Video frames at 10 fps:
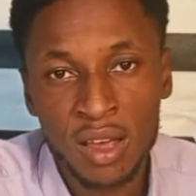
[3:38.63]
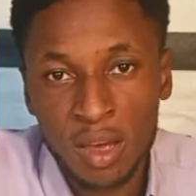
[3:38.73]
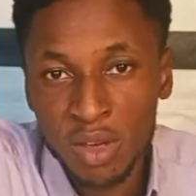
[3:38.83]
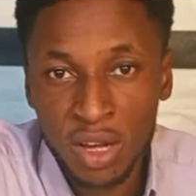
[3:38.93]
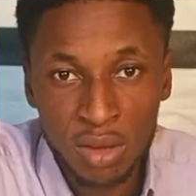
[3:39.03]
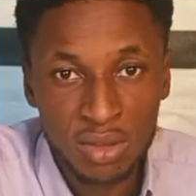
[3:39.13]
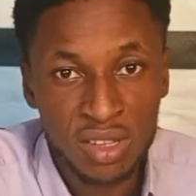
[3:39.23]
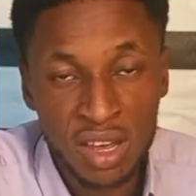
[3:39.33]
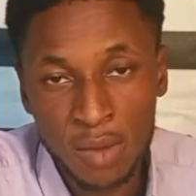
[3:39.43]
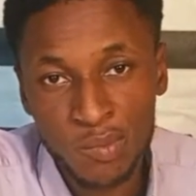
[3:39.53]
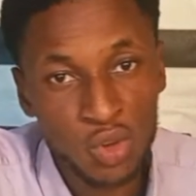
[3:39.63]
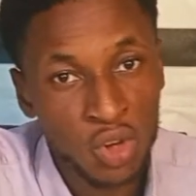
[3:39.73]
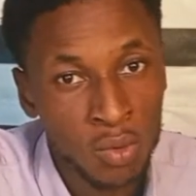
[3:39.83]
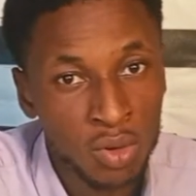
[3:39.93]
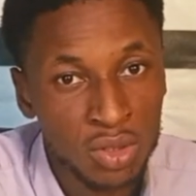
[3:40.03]
chemicals there, you
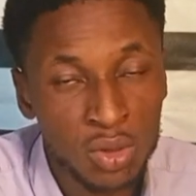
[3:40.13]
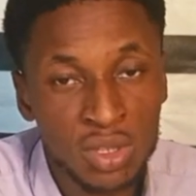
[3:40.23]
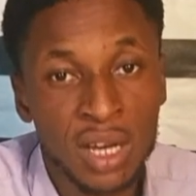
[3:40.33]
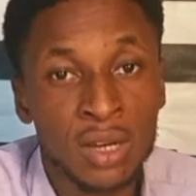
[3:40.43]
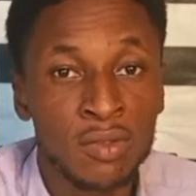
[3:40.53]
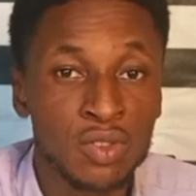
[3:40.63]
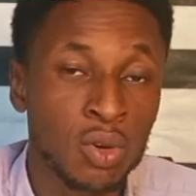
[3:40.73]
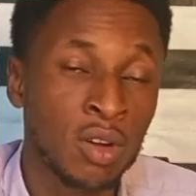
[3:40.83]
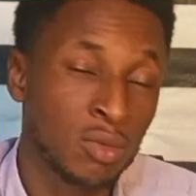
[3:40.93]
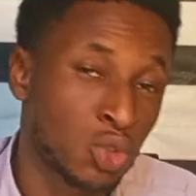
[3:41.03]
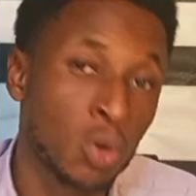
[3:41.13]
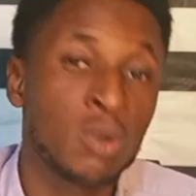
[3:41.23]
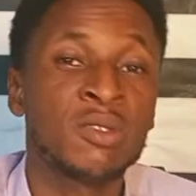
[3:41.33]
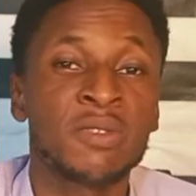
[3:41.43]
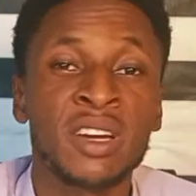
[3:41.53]
don't want those kind of soil. So
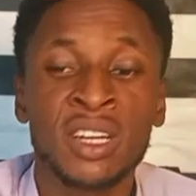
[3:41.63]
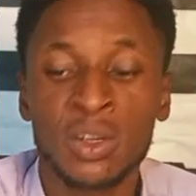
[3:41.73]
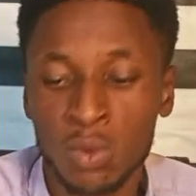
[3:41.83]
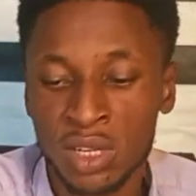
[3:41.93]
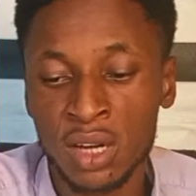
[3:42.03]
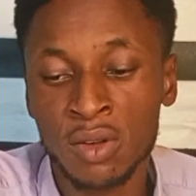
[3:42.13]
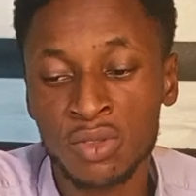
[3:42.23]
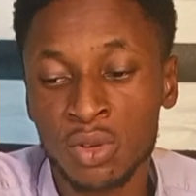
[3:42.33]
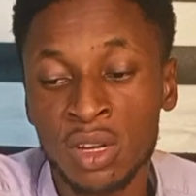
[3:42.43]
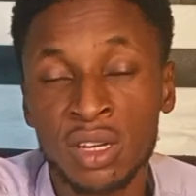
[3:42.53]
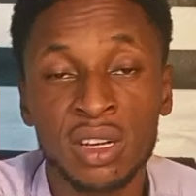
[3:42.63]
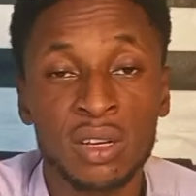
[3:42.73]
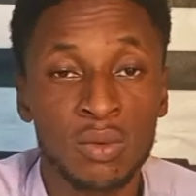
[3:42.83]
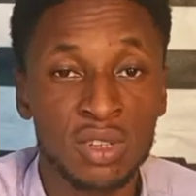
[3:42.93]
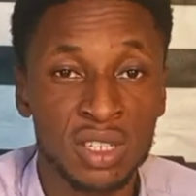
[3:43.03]
always find out what kind of soil
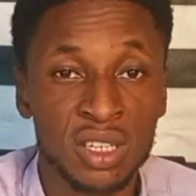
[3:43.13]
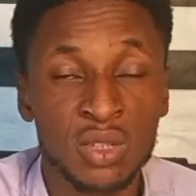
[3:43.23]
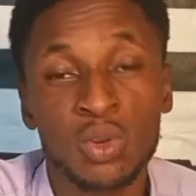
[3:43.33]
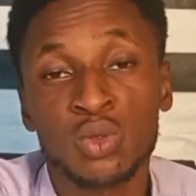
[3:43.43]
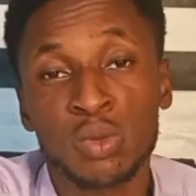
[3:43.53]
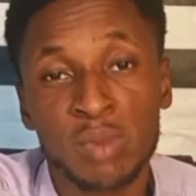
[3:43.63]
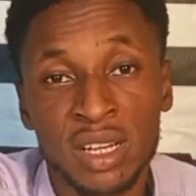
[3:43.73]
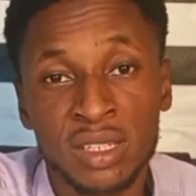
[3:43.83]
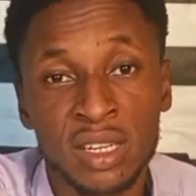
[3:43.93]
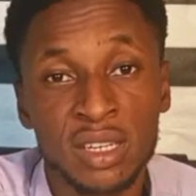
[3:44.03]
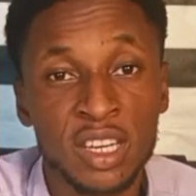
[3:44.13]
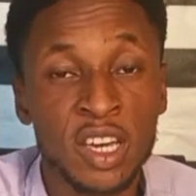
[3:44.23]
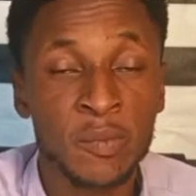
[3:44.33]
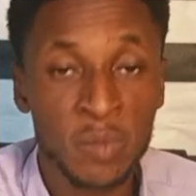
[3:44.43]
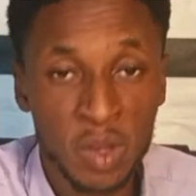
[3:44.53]
was what was planted
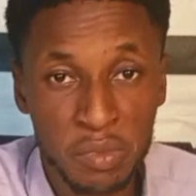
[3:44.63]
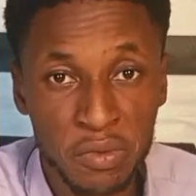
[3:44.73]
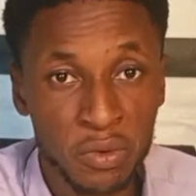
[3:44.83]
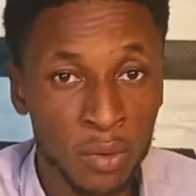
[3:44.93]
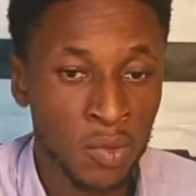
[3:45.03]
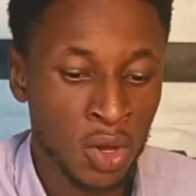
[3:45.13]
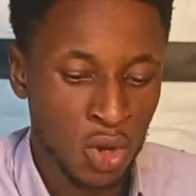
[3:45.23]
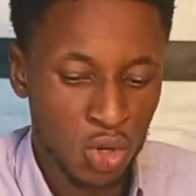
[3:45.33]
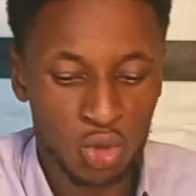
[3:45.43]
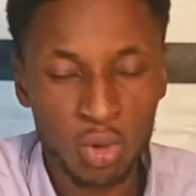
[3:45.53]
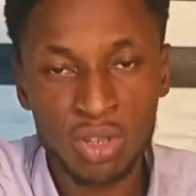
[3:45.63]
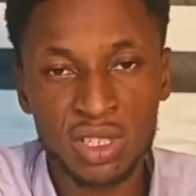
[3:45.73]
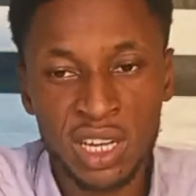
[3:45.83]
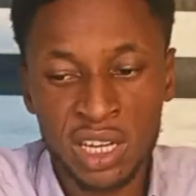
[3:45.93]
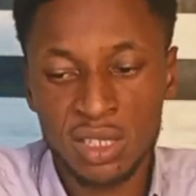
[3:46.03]
here before.
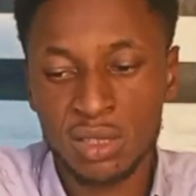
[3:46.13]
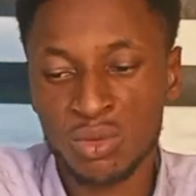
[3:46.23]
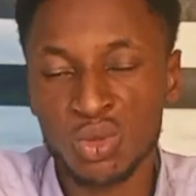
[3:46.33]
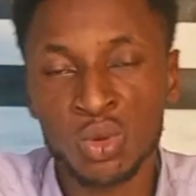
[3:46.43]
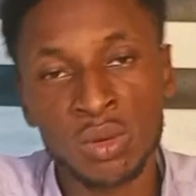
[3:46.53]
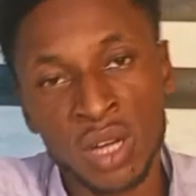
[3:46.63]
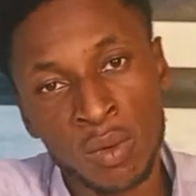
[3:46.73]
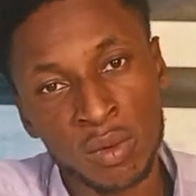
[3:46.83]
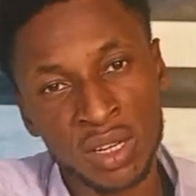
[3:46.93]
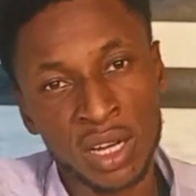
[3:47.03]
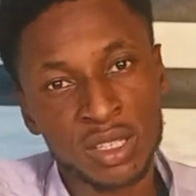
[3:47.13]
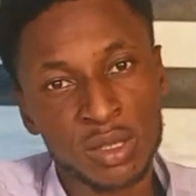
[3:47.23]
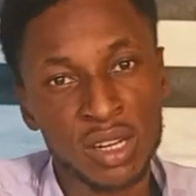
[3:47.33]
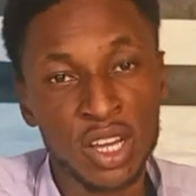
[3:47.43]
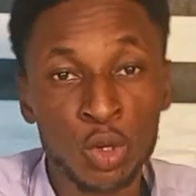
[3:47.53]
Soils
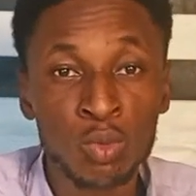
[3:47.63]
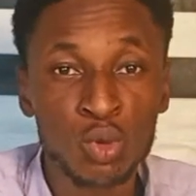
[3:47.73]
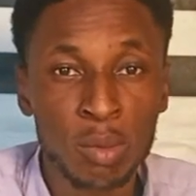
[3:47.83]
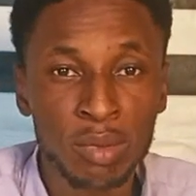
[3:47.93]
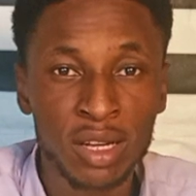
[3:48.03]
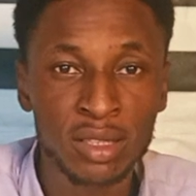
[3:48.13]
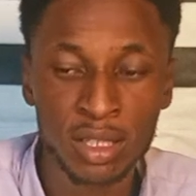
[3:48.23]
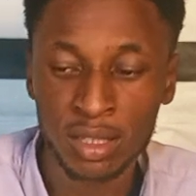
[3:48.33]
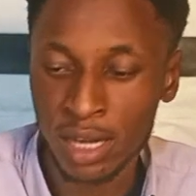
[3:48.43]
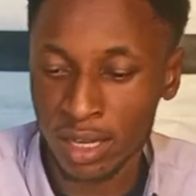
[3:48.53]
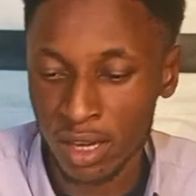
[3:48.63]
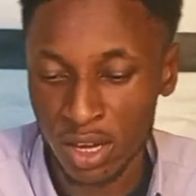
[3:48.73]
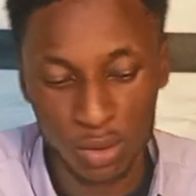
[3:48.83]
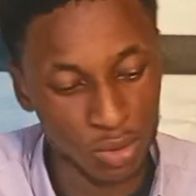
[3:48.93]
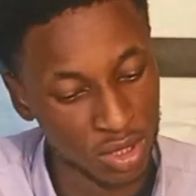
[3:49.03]
that legumes were planted, like
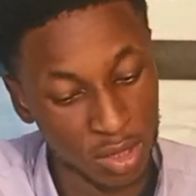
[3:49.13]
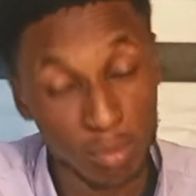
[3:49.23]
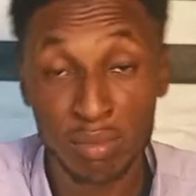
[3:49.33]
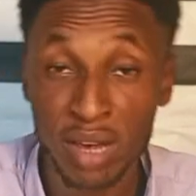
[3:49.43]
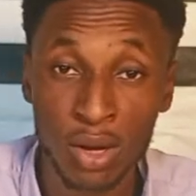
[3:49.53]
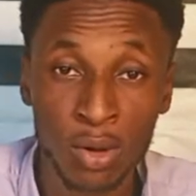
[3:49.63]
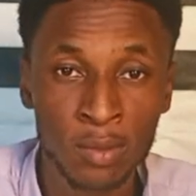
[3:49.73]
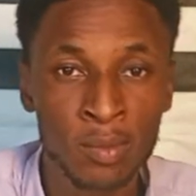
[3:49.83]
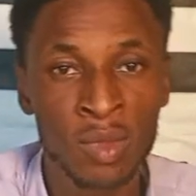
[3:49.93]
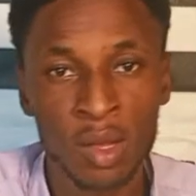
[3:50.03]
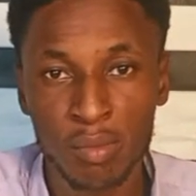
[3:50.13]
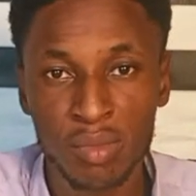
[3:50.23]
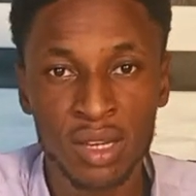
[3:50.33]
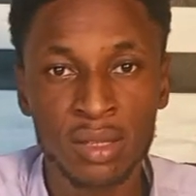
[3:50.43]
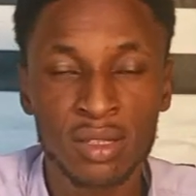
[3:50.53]
egusi, melon,
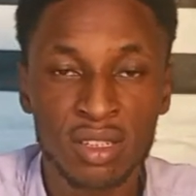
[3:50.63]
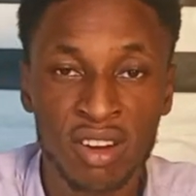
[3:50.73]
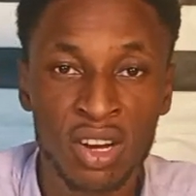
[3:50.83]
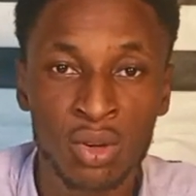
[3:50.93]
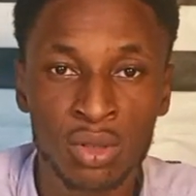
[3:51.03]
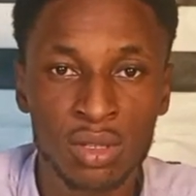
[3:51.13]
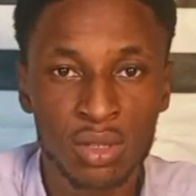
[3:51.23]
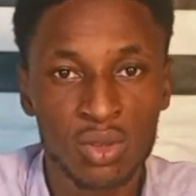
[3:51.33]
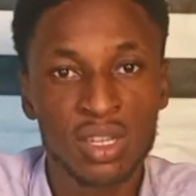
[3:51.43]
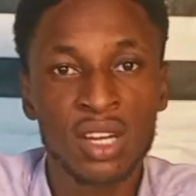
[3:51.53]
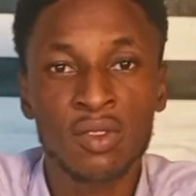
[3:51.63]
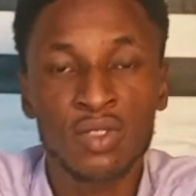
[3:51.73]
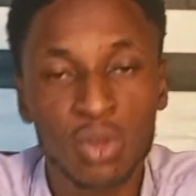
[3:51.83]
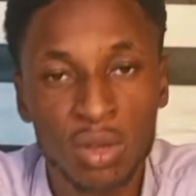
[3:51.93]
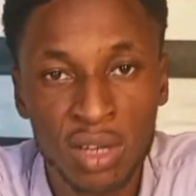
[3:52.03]
beans, granules, those kind
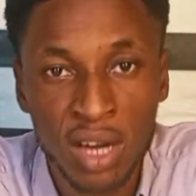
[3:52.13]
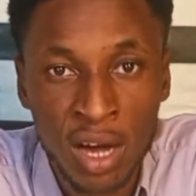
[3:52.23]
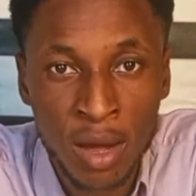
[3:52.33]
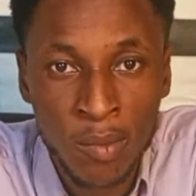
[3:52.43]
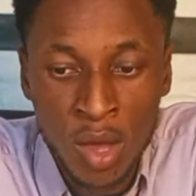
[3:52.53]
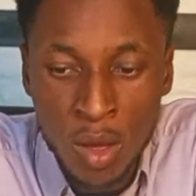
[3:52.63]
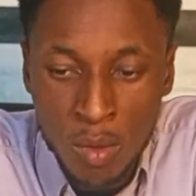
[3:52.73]
of soil are